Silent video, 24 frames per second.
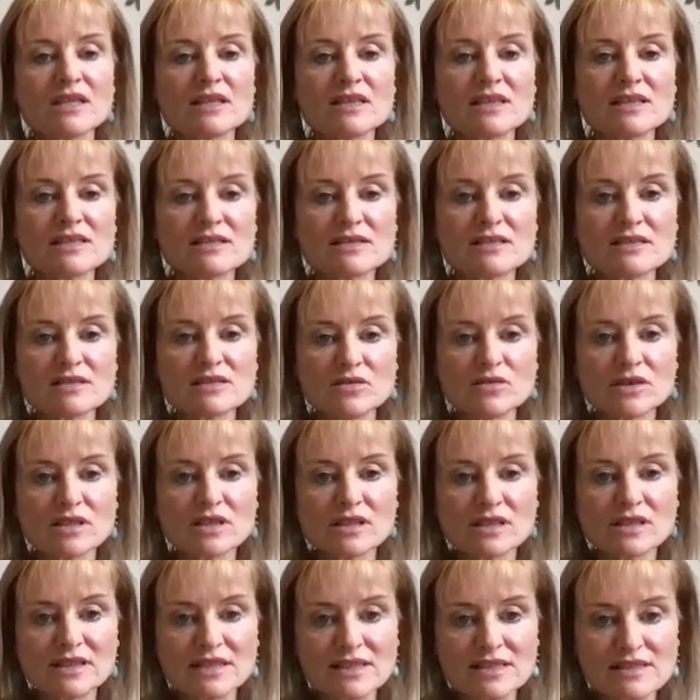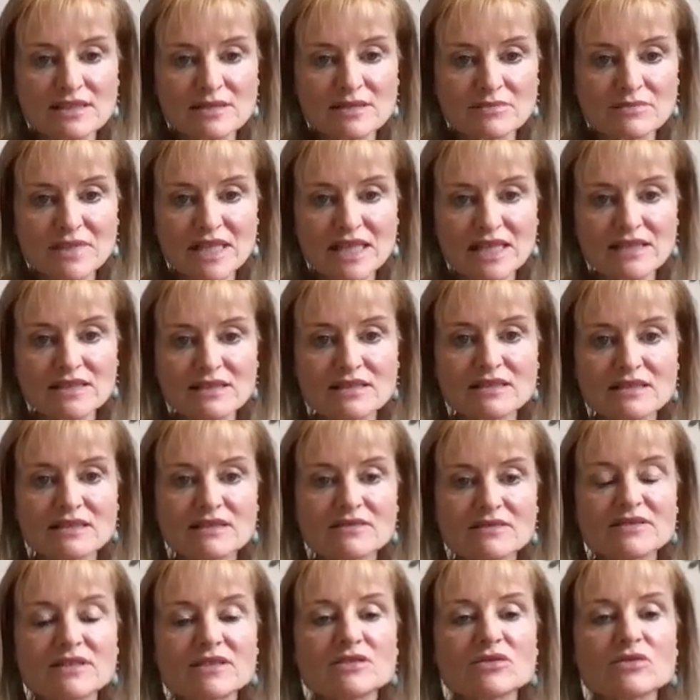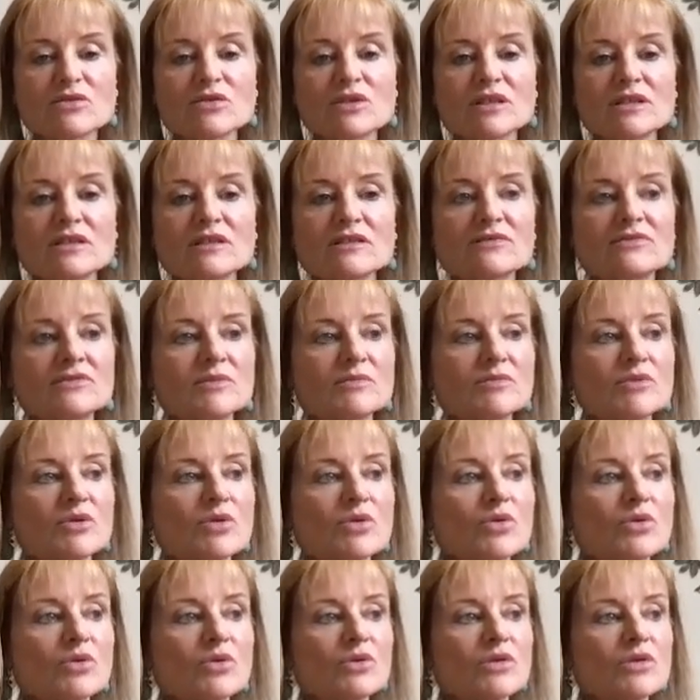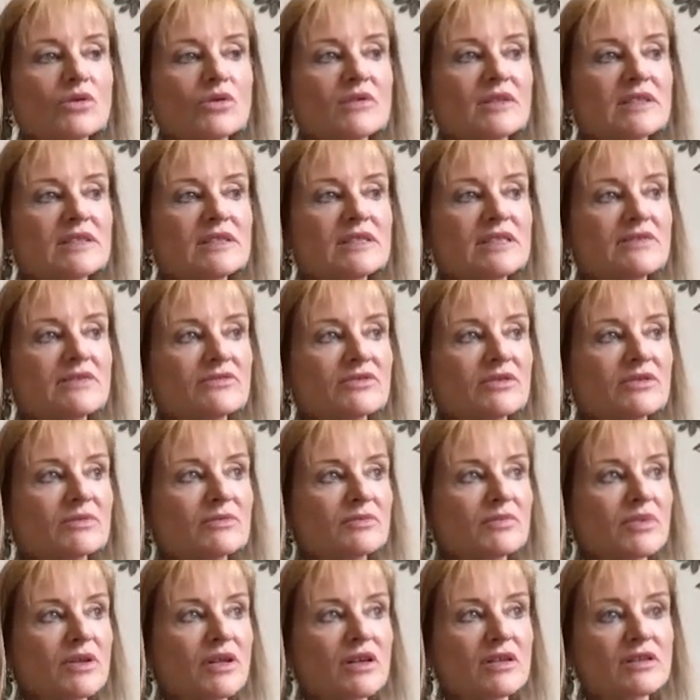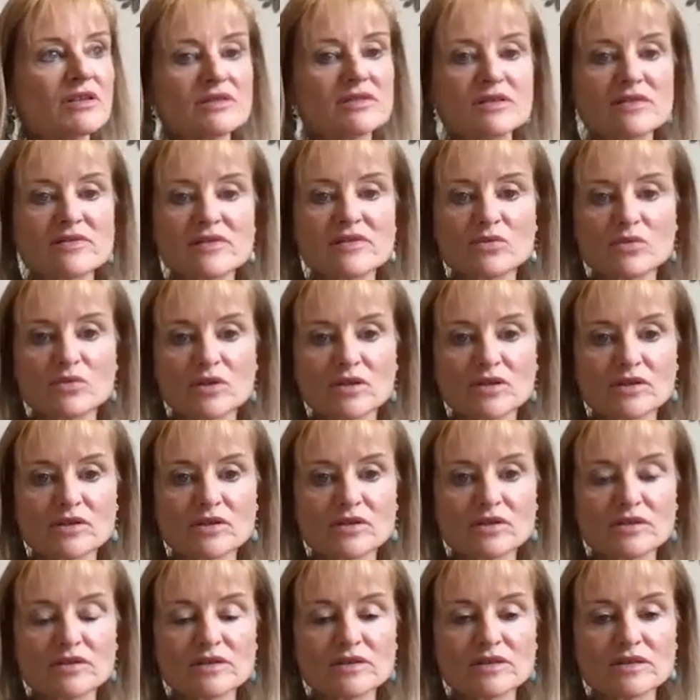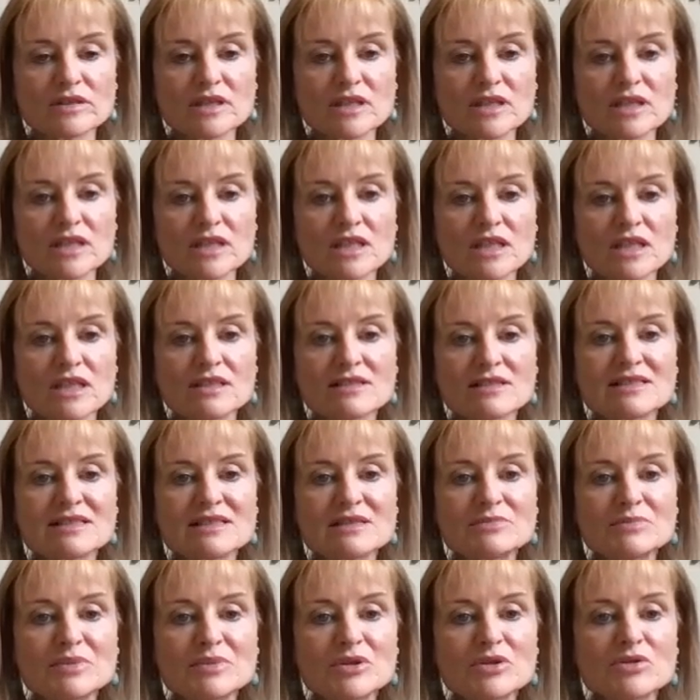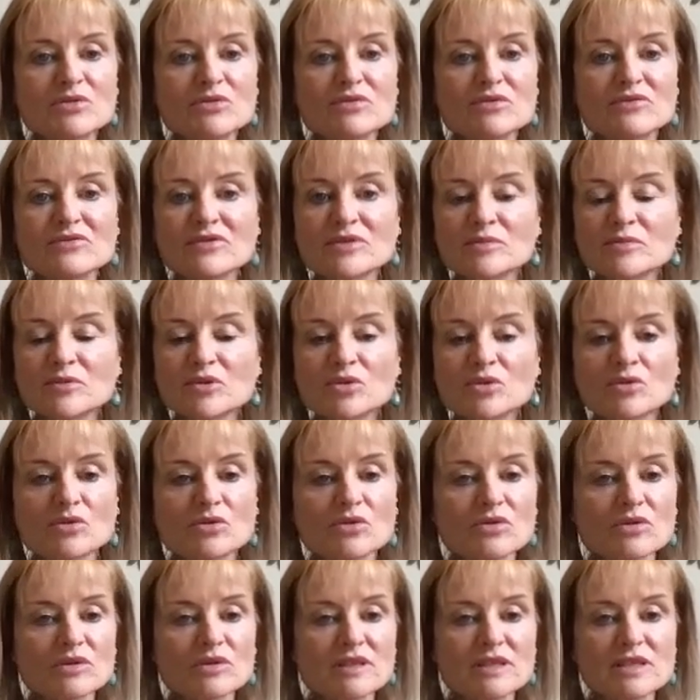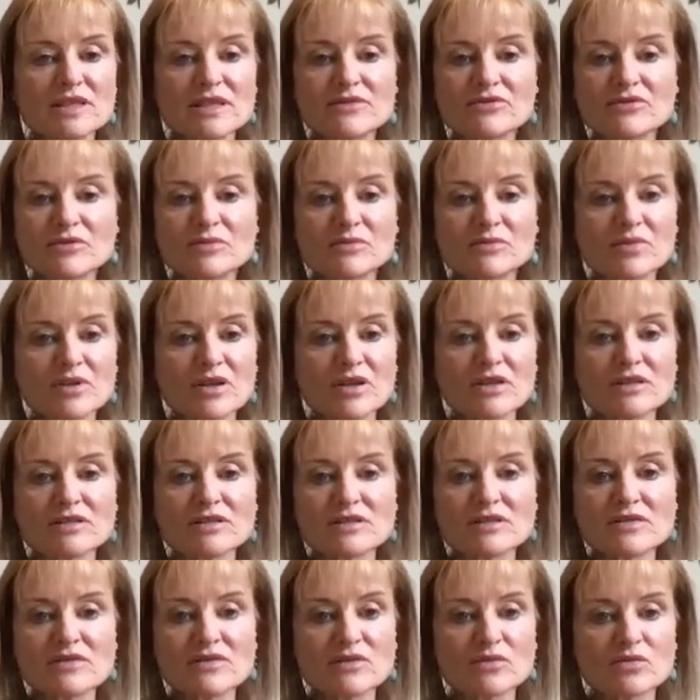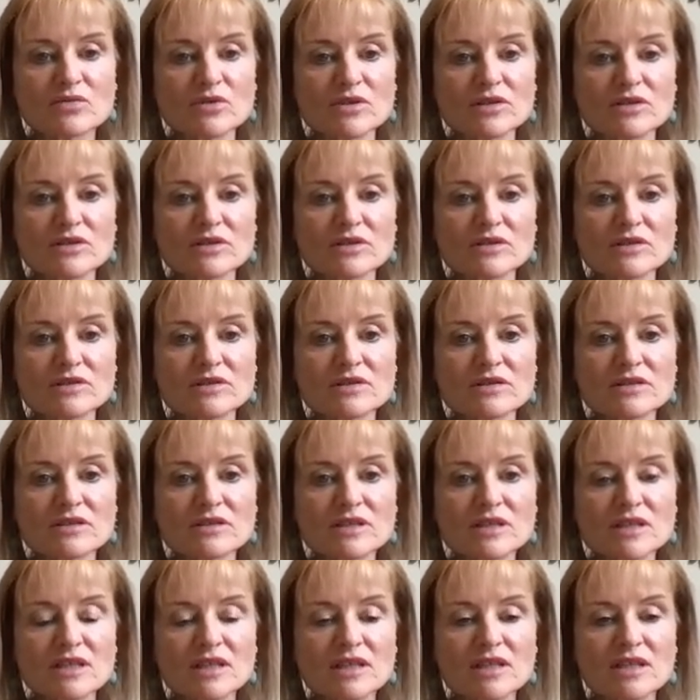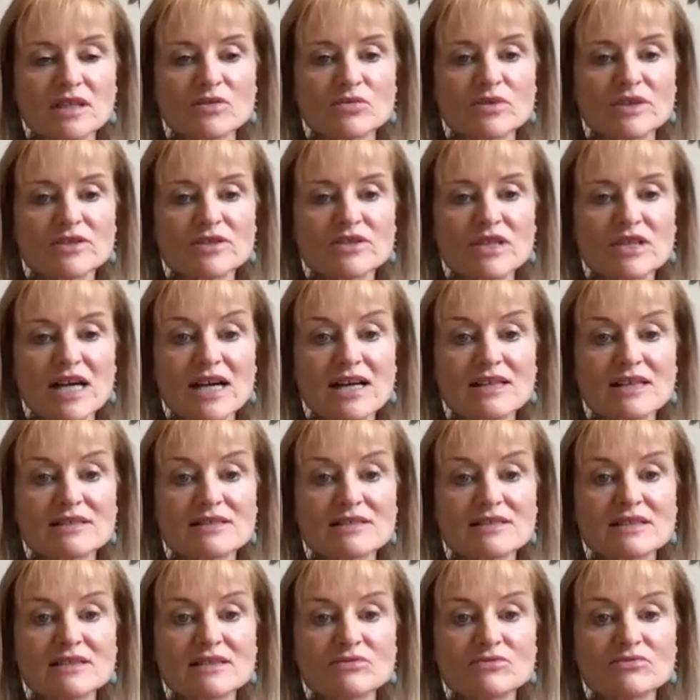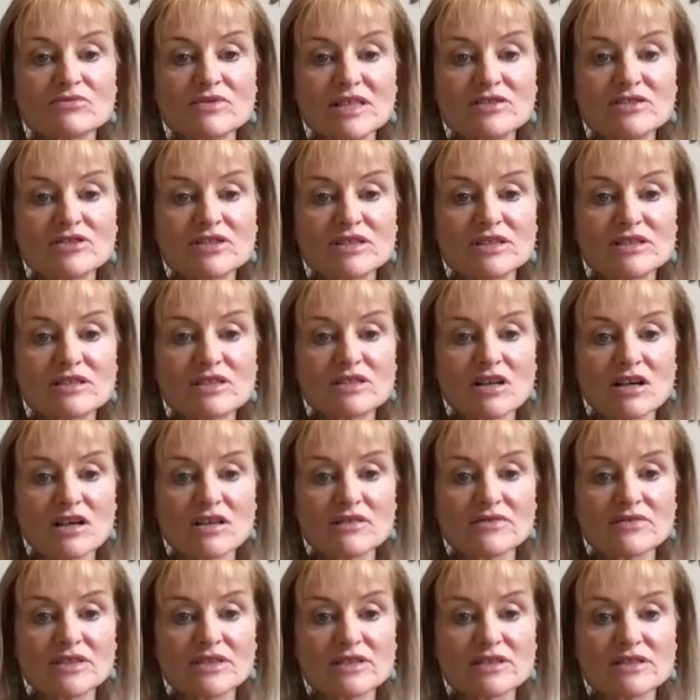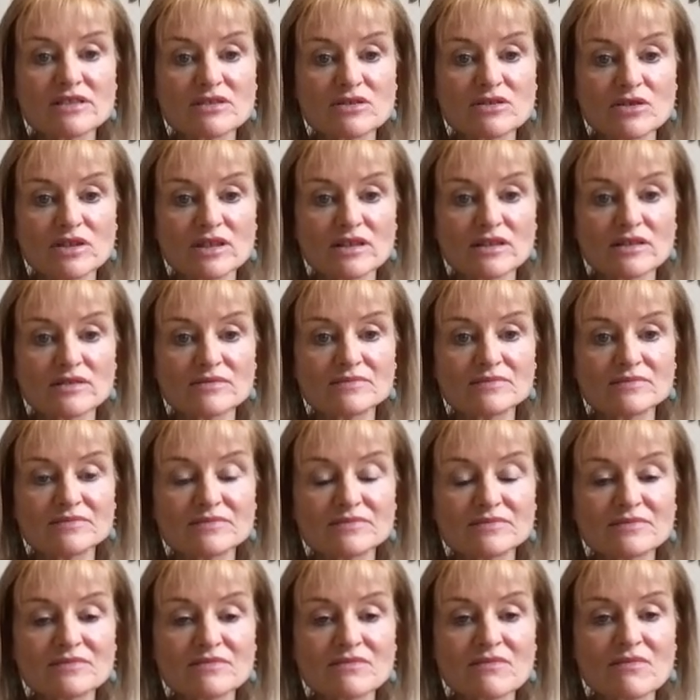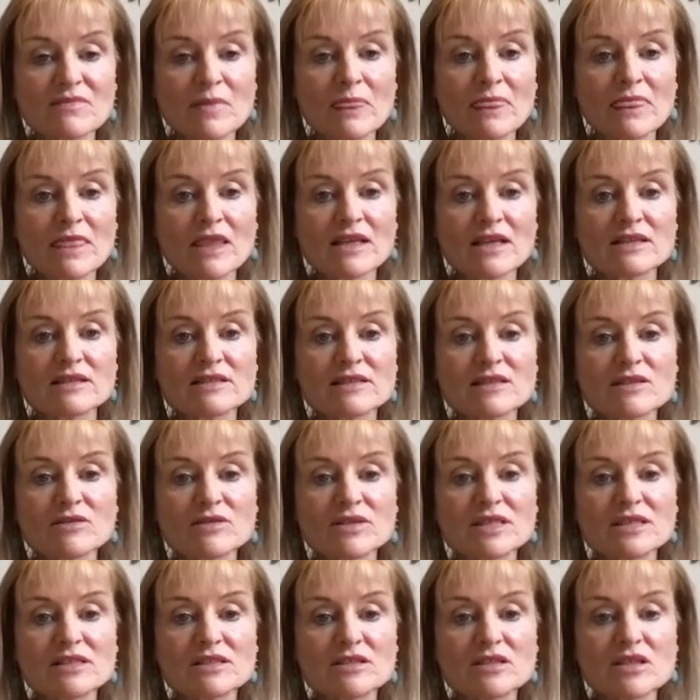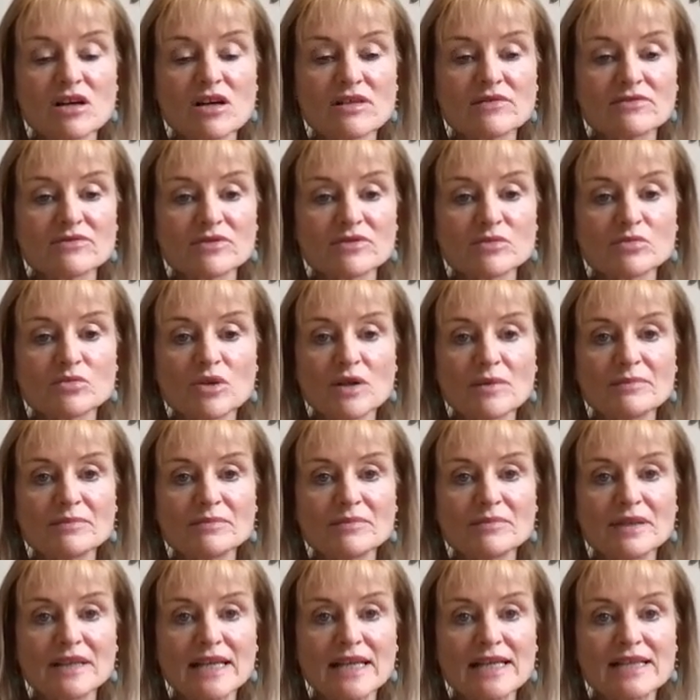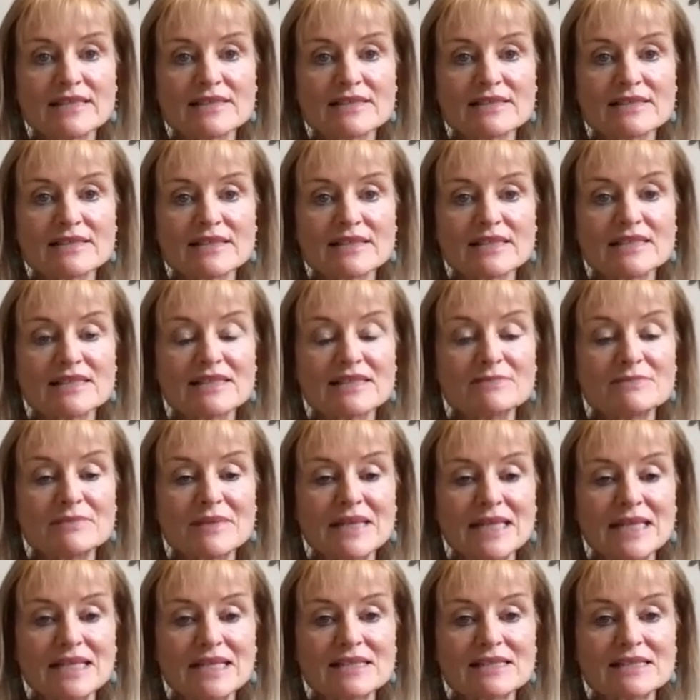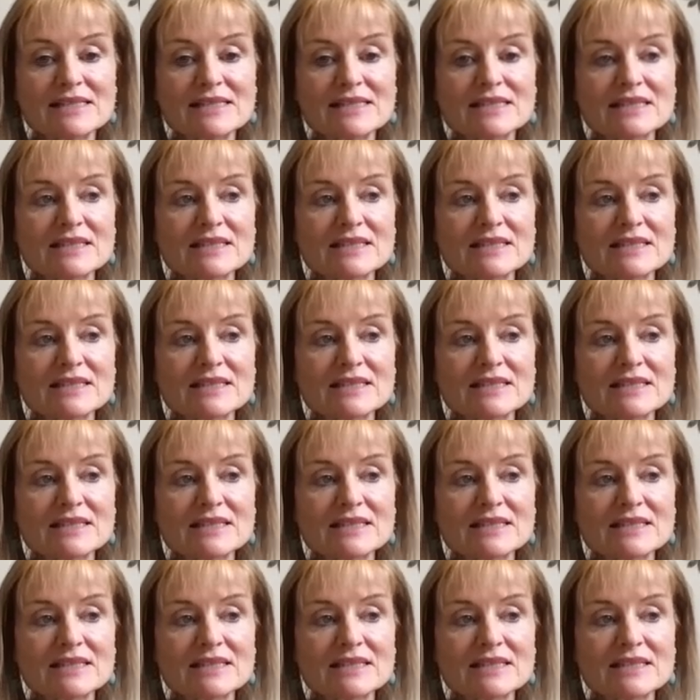This soil is a mix of soil from all the different parts of the world, a spoon from all the different parts of the world, which has the richest harvest soil. So it is not from one place, it is a mix